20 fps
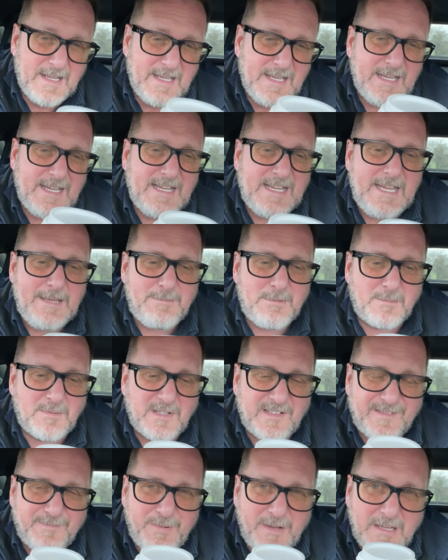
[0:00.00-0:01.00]
you can keep up
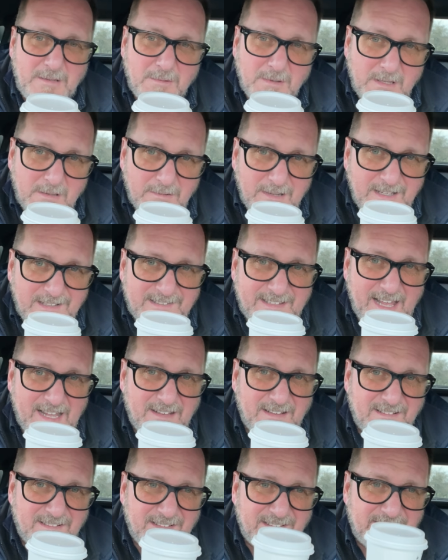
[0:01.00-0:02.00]
to speed with your
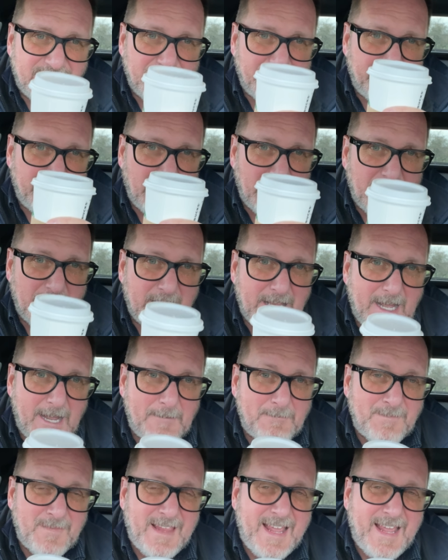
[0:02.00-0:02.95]
EastEnders and stuff like that.